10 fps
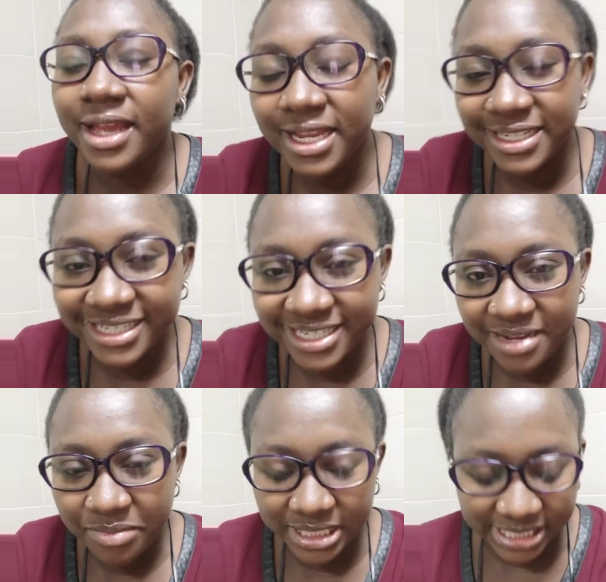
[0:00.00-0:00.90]
And
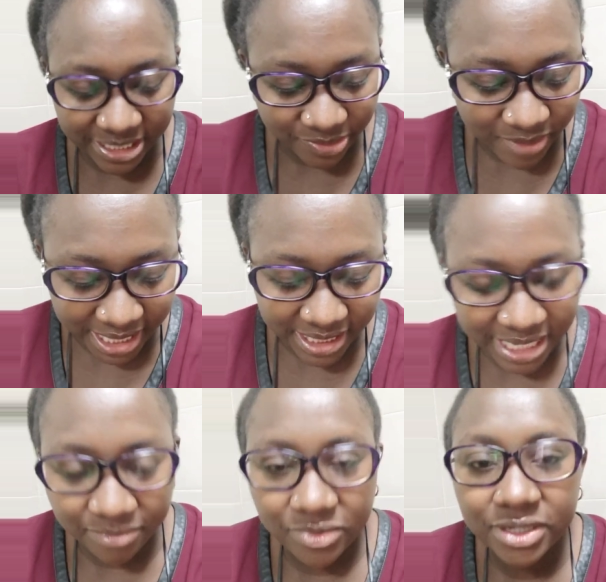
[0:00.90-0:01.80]
let me tell you one
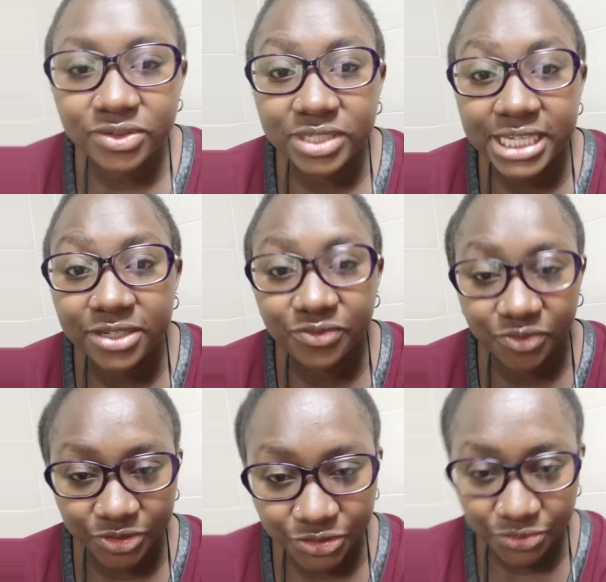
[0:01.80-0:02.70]
thing, I'm going to tell you
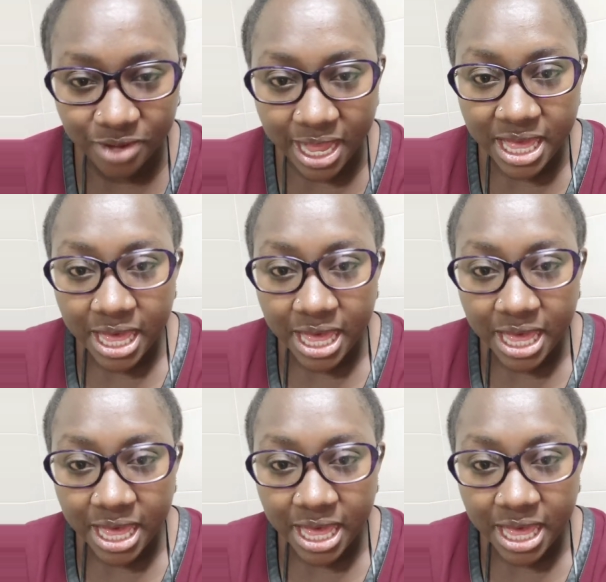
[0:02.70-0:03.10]
for sure.